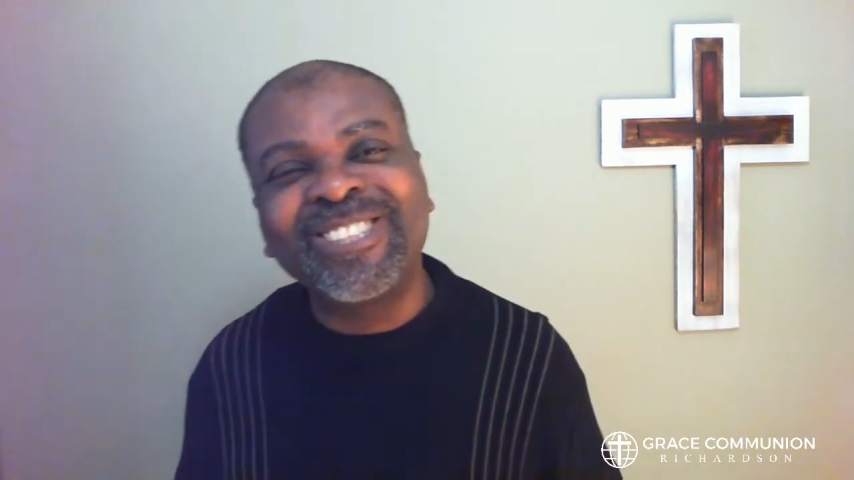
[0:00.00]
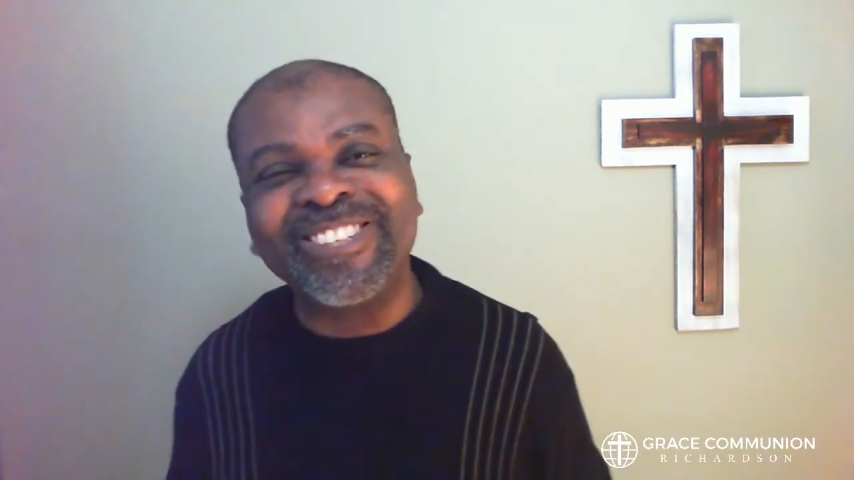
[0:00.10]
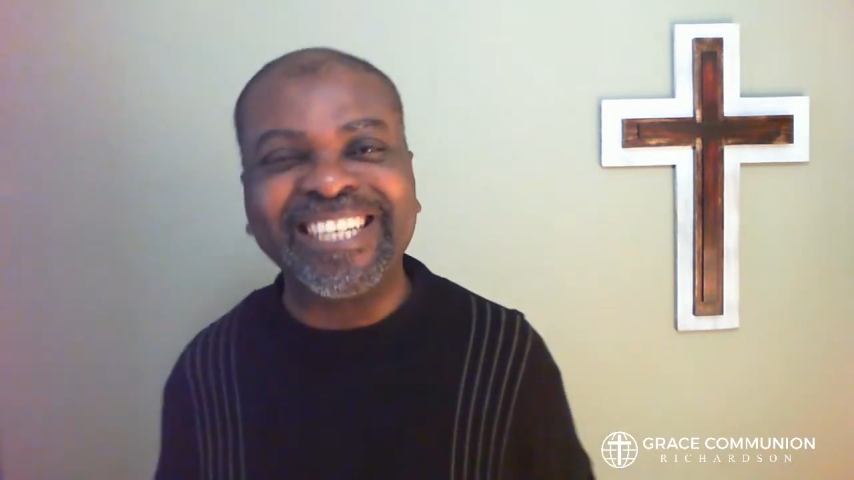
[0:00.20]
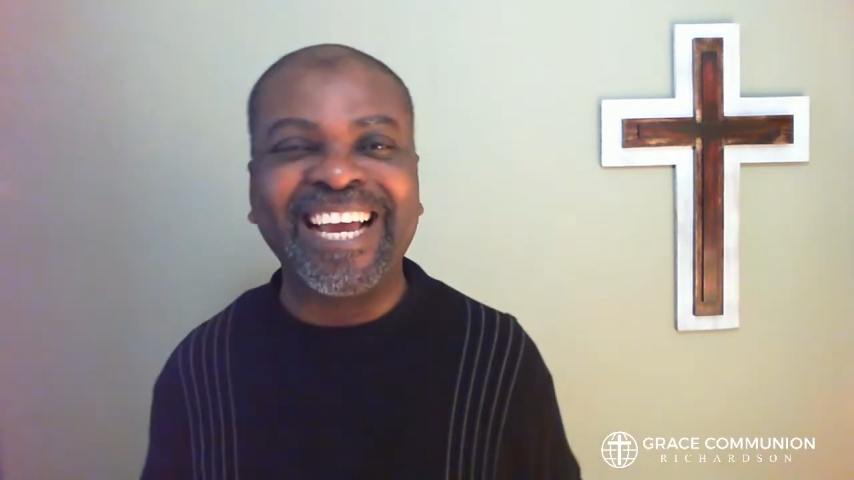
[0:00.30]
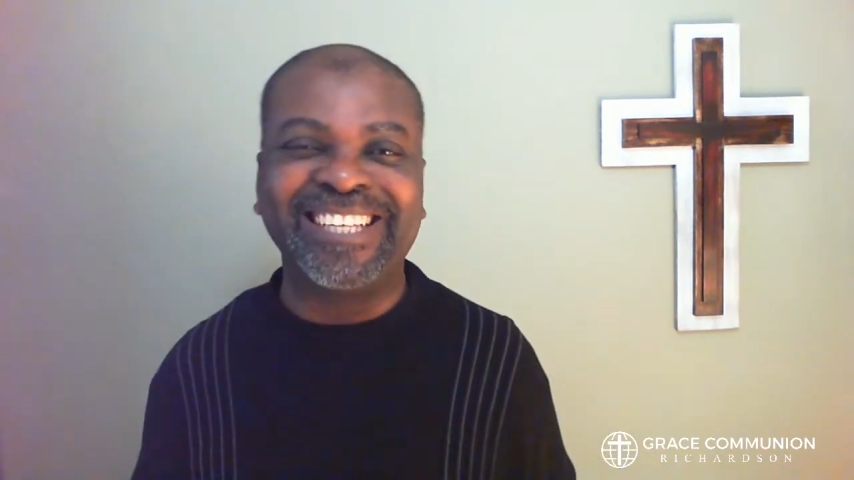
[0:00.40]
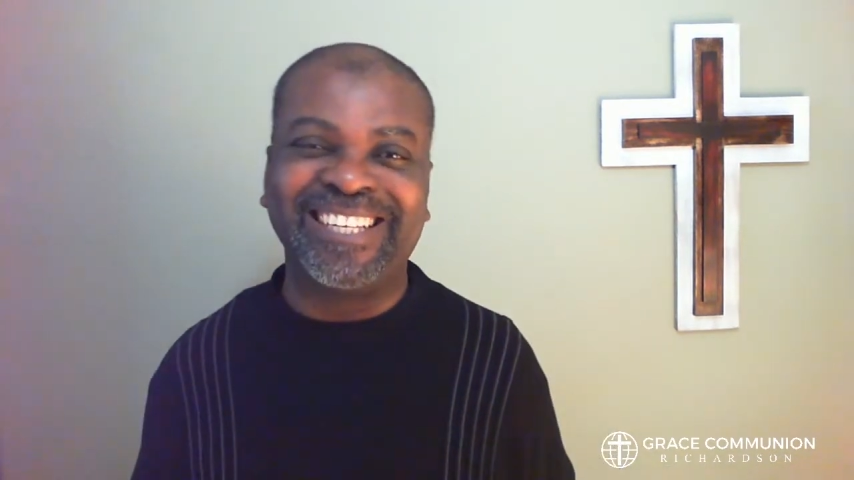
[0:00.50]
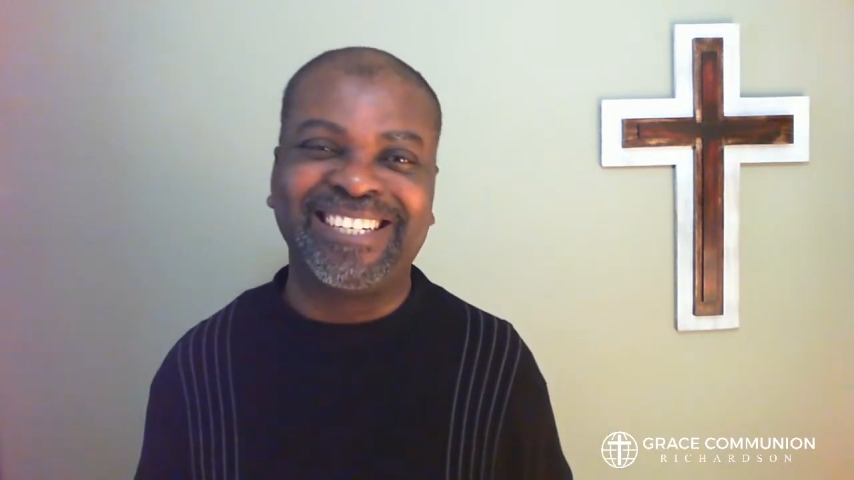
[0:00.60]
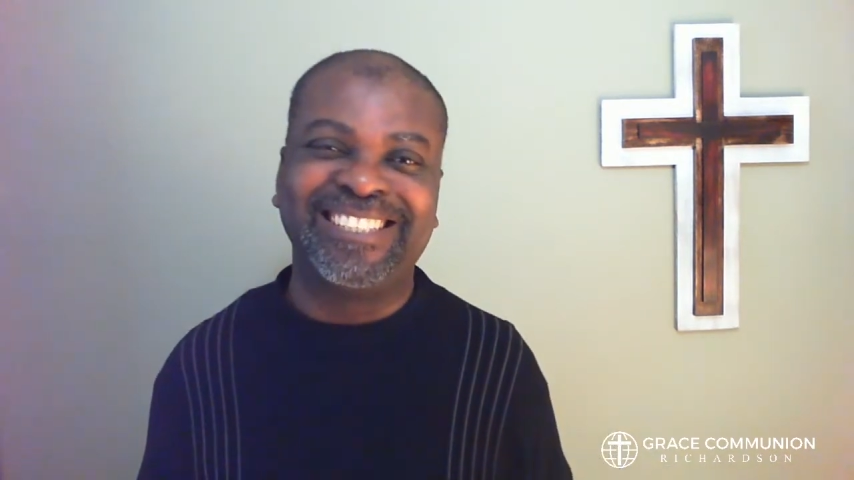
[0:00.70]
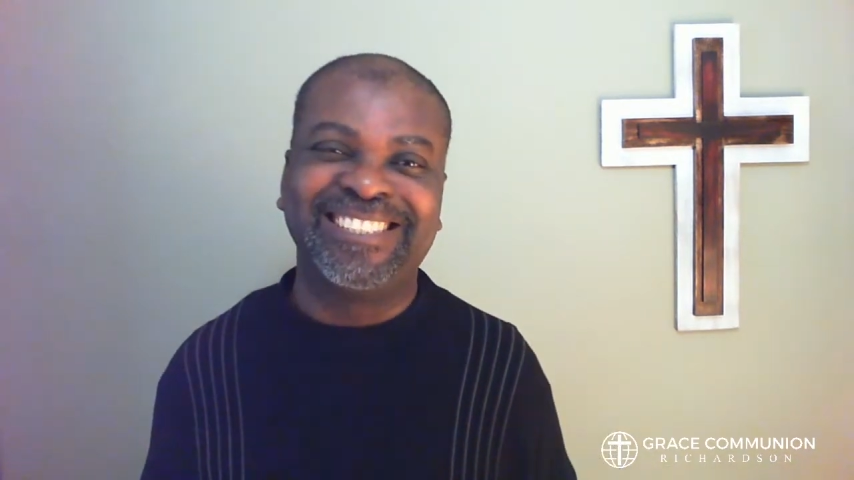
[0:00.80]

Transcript: together.